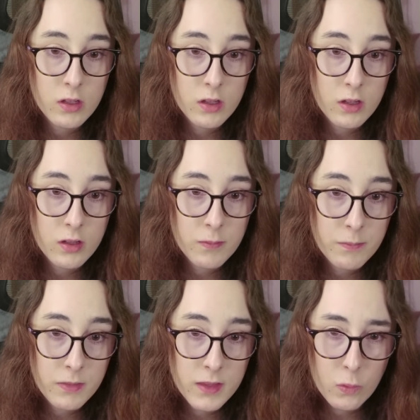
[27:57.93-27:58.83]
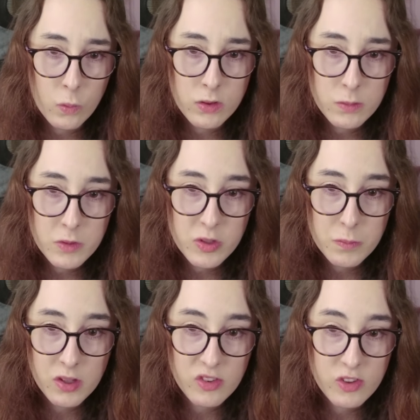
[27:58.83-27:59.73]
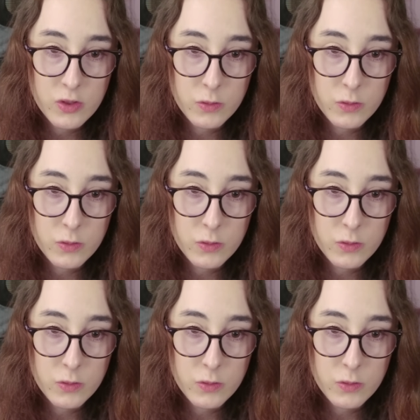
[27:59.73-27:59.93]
that Walter Bishop plunges